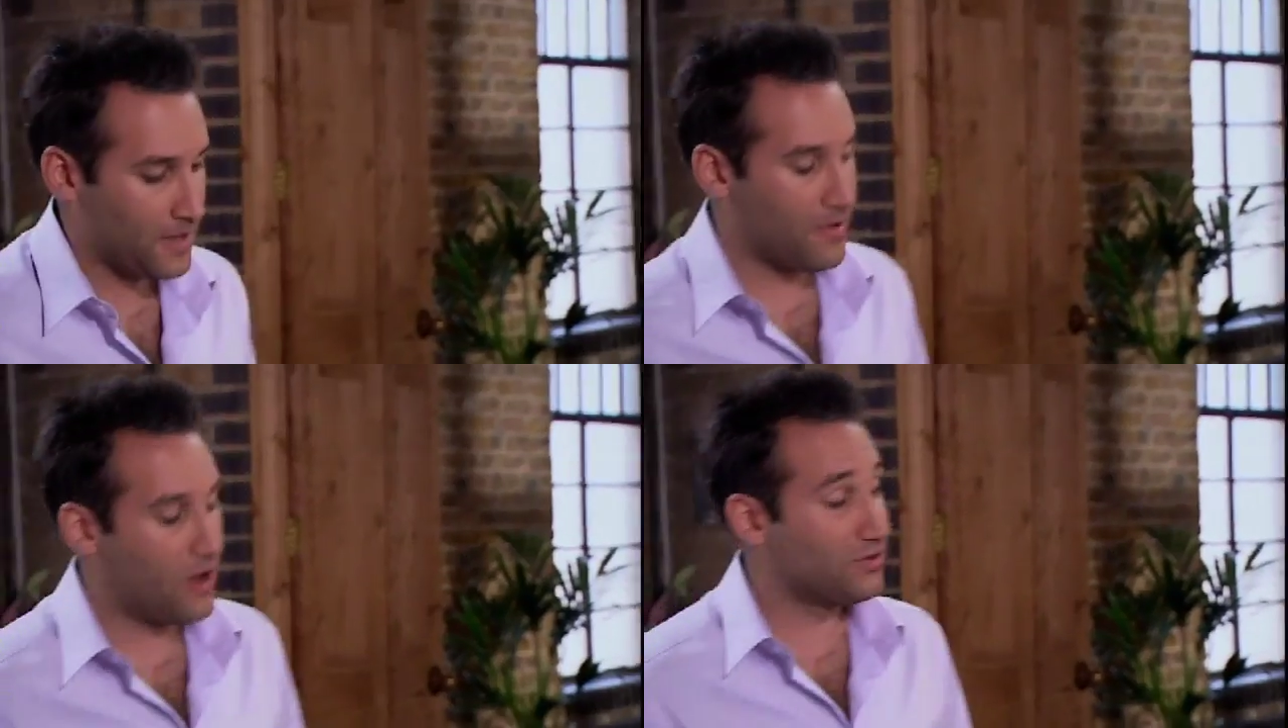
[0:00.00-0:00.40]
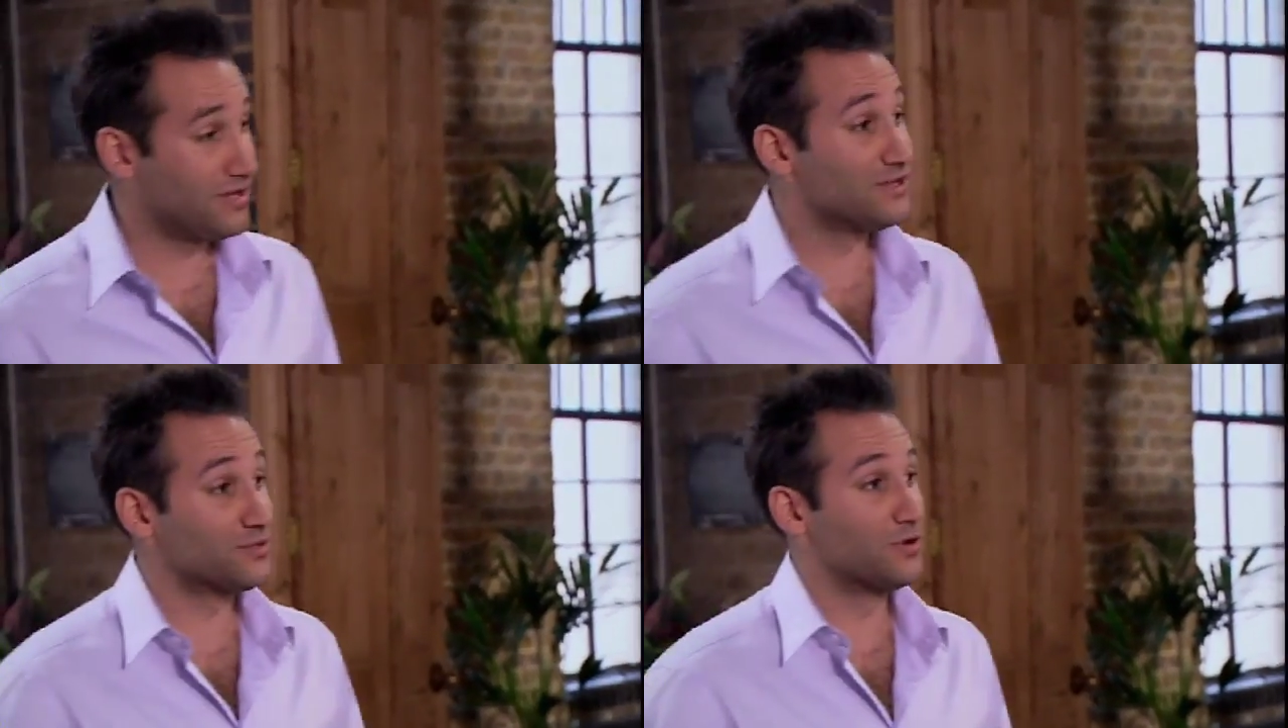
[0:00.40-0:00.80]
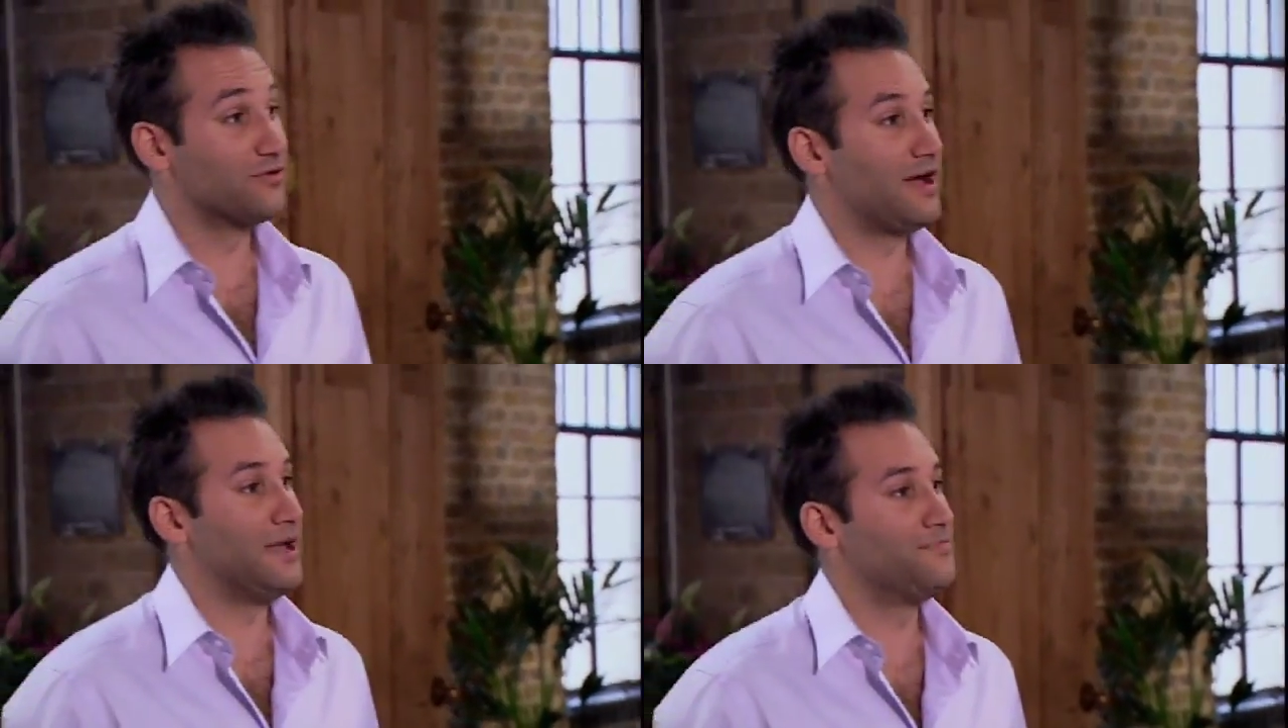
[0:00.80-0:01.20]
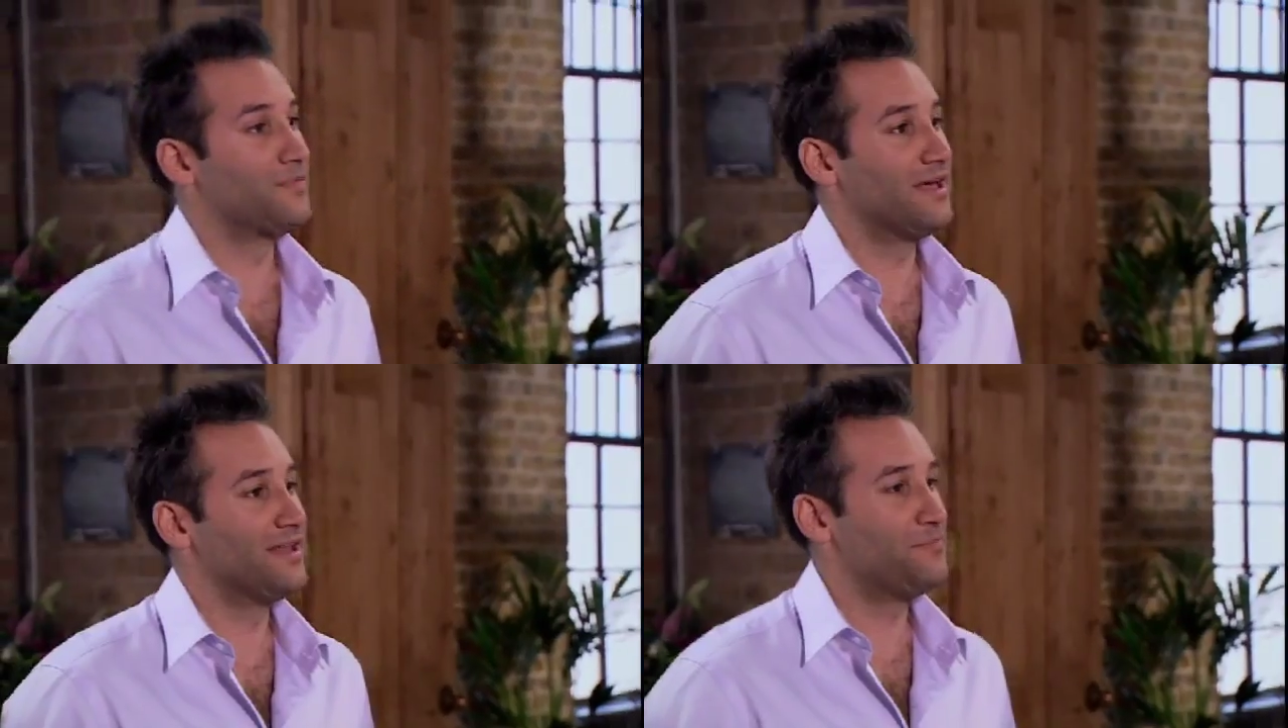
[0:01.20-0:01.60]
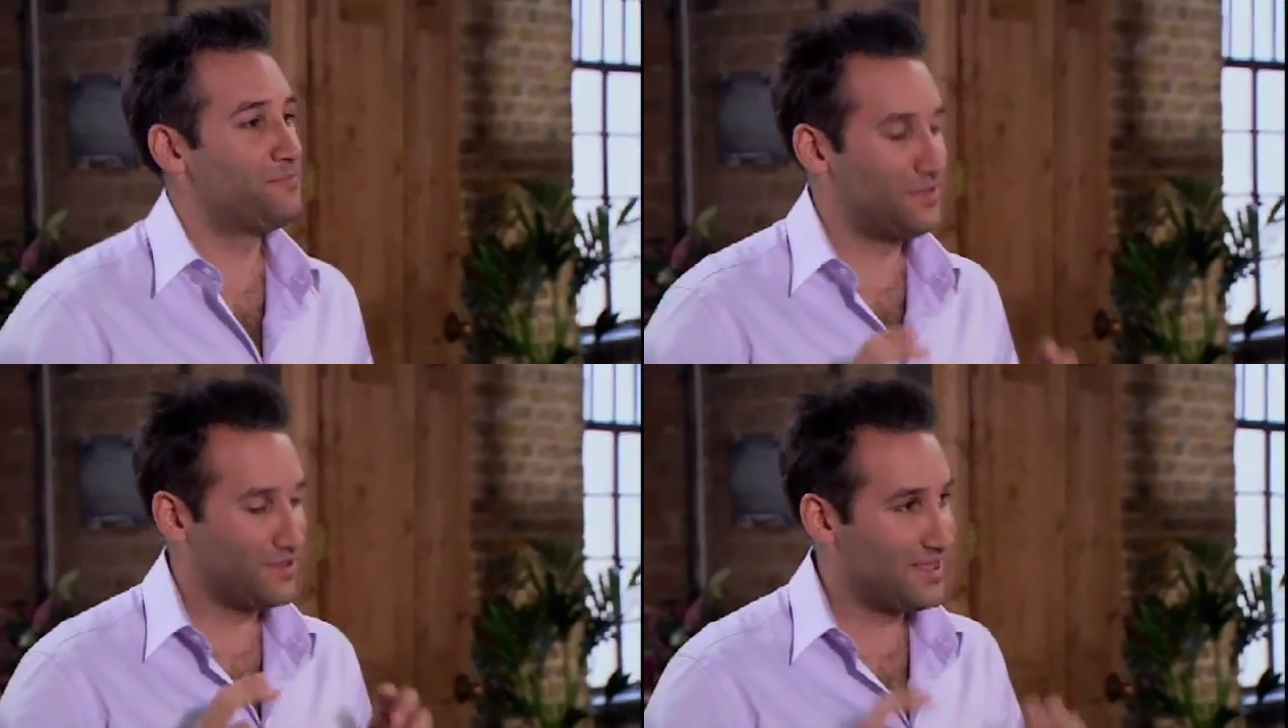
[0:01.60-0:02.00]
our dinners were great. And
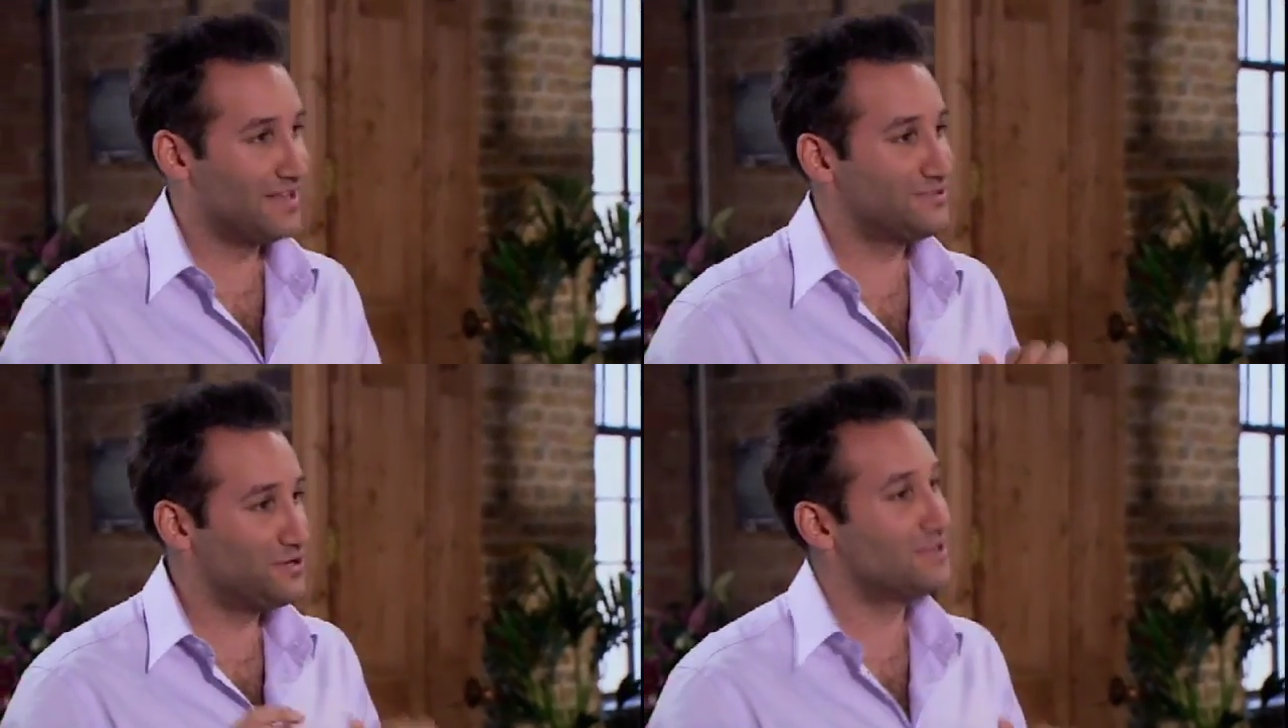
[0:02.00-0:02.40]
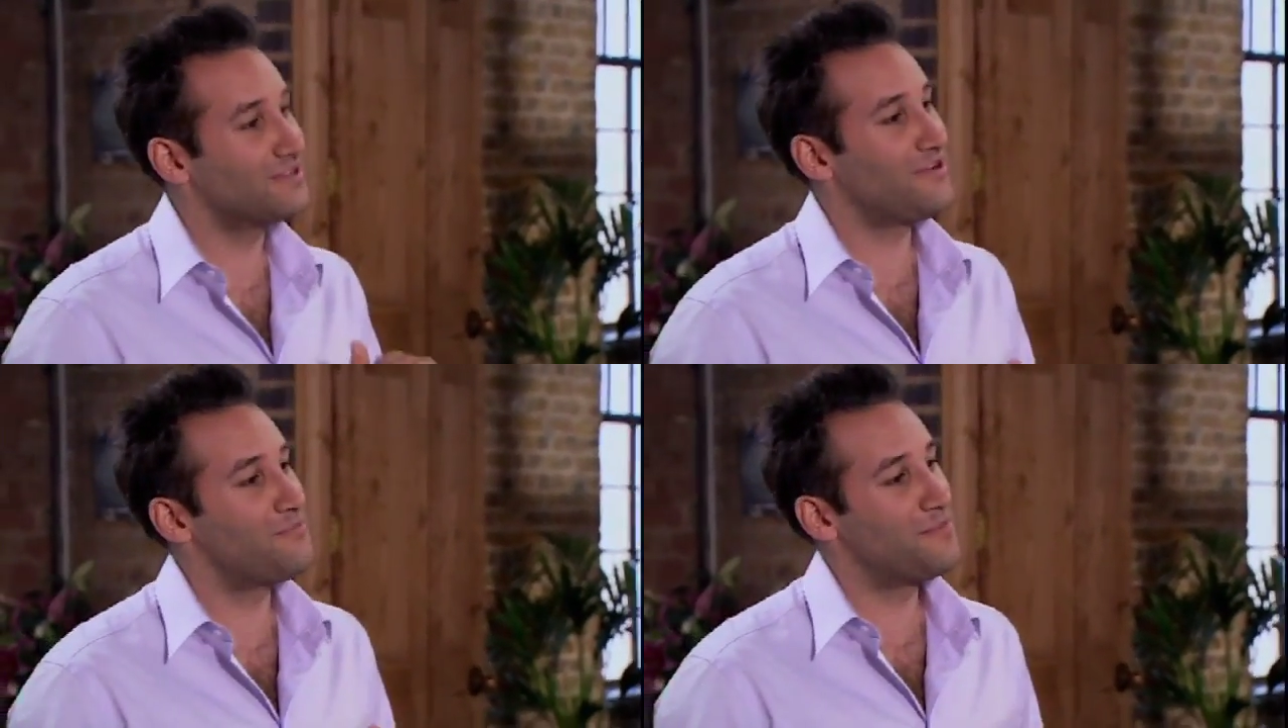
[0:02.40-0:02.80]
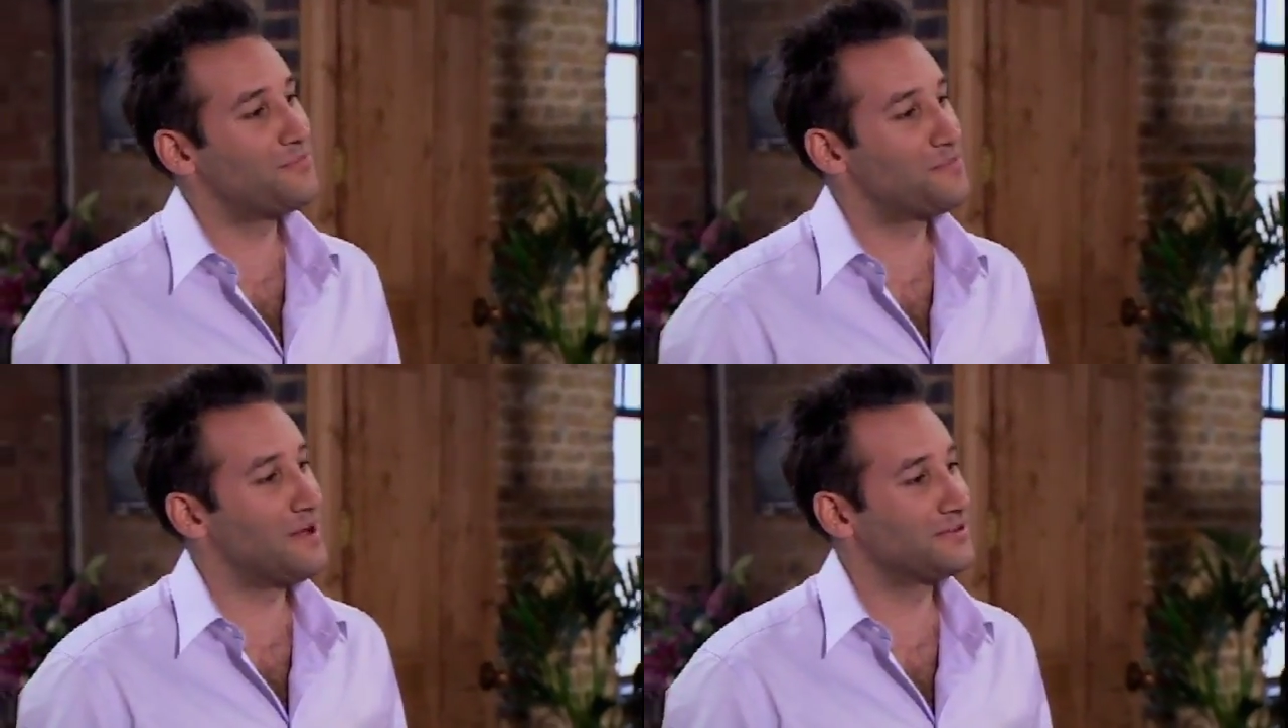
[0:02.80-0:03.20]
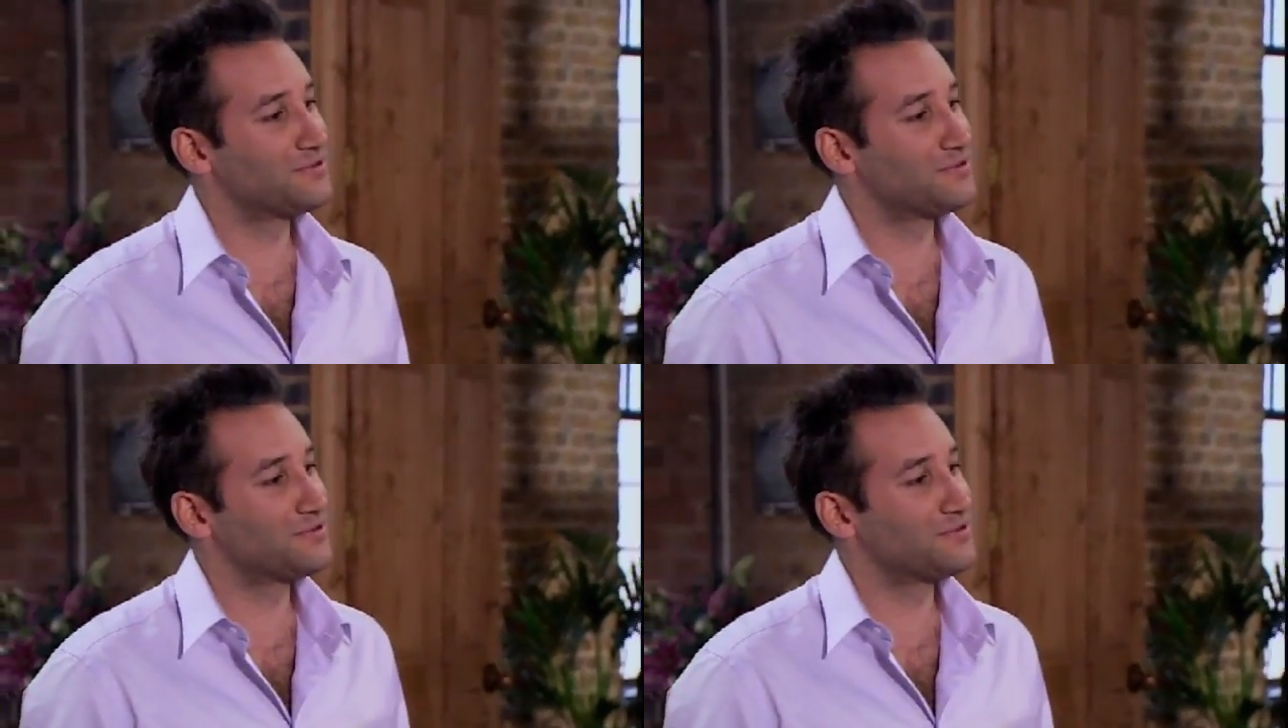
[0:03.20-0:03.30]
two things I remember about